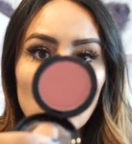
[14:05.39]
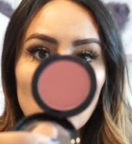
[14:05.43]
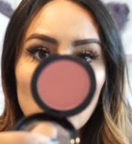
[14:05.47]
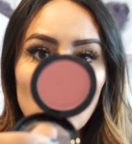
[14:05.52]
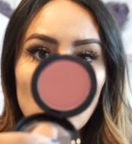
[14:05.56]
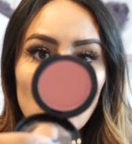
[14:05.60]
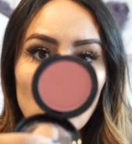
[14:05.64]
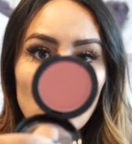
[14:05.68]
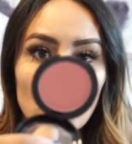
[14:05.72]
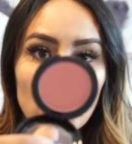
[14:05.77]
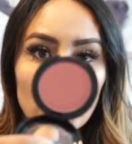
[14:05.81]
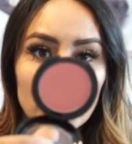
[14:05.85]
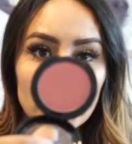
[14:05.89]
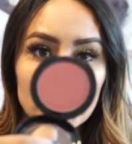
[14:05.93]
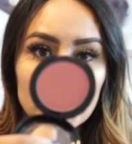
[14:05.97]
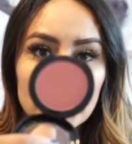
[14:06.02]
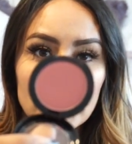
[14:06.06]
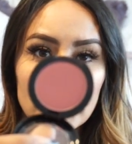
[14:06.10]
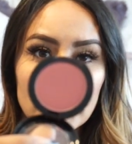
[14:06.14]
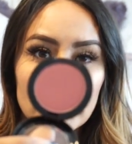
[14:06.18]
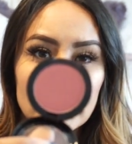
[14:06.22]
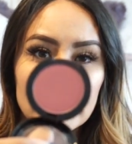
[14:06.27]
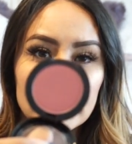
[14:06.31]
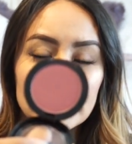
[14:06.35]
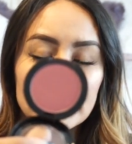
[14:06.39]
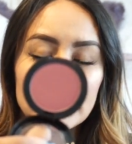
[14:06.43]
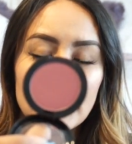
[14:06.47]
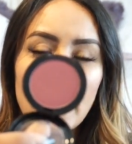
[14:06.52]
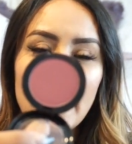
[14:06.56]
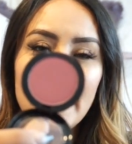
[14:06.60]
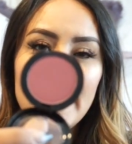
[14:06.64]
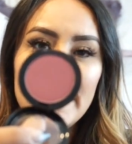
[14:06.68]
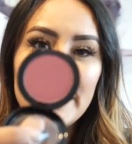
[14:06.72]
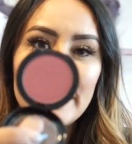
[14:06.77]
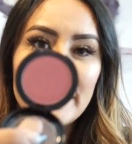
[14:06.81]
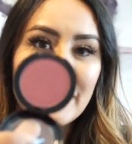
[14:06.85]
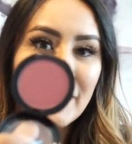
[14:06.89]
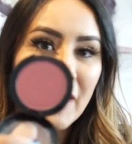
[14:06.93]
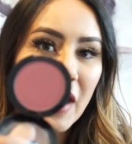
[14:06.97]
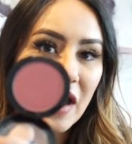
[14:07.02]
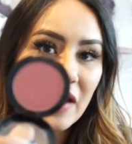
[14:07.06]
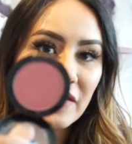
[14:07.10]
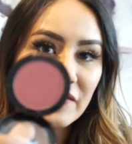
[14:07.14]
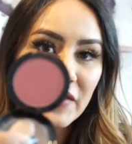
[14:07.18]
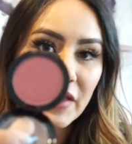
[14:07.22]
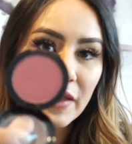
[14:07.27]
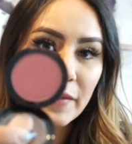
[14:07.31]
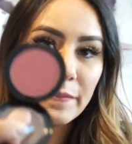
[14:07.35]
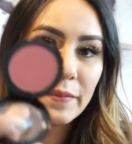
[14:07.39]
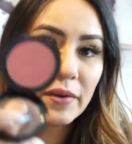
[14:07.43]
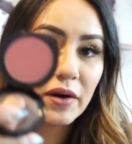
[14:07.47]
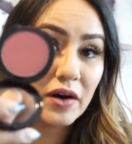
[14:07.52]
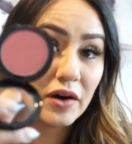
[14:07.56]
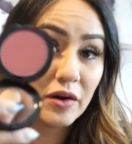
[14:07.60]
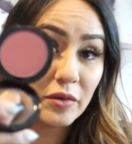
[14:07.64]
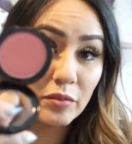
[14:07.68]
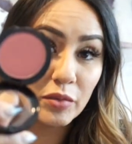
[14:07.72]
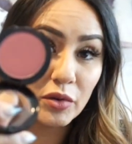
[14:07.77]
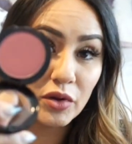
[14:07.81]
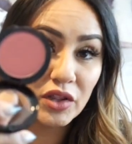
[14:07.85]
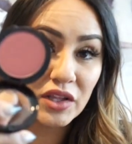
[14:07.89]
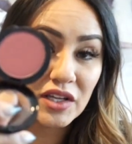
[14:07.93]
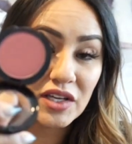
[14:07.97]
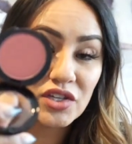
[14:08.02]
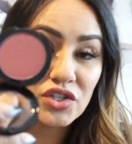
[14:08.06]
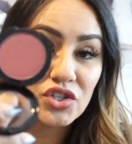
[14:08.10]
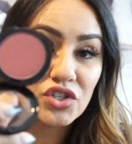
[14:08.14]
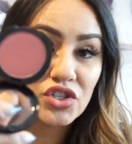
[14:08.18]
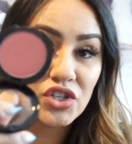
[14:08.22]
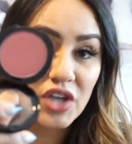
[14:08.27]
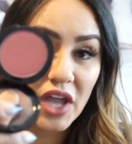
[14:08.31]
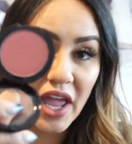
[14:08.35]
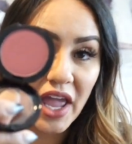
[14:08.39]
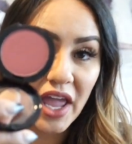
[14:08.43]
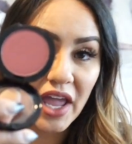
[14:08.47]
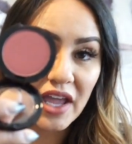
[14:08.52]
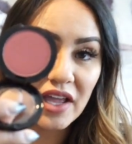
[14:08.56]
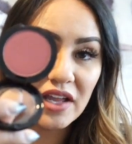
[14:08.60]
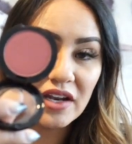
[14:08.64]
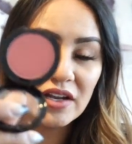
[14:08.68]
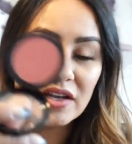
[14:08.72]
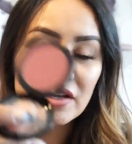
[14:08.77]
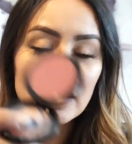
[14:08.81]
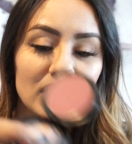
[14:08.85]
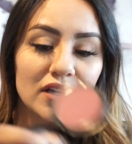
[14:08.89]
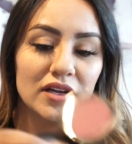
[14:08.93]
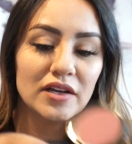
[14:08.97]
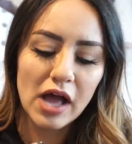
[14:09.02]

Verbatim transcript: gorgeous mauvey purpley shade.